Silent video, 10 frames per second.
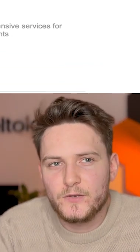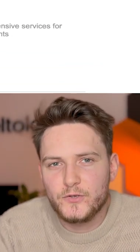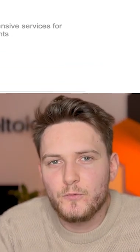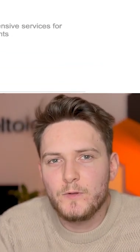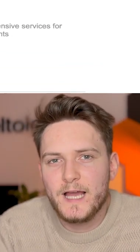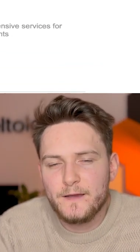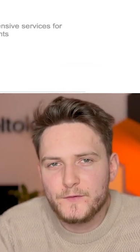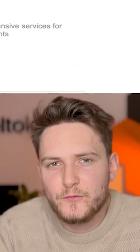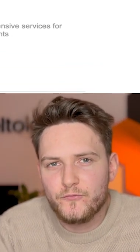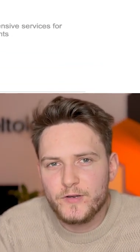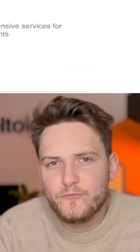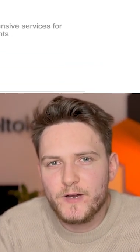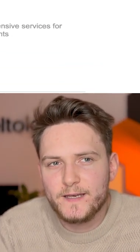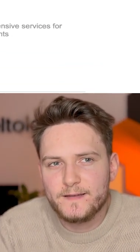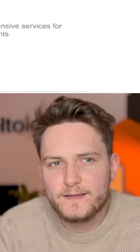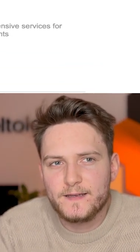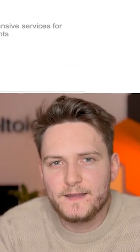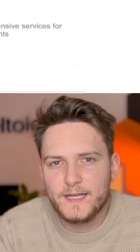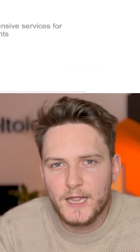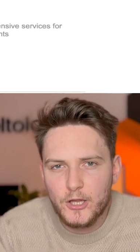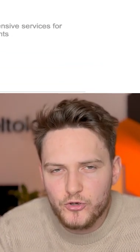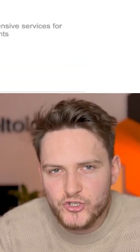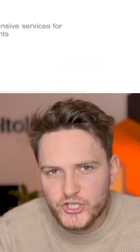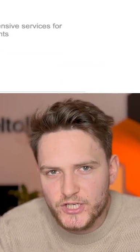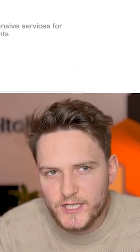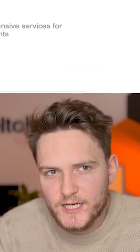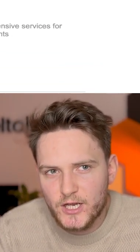You will have to rewrite the logic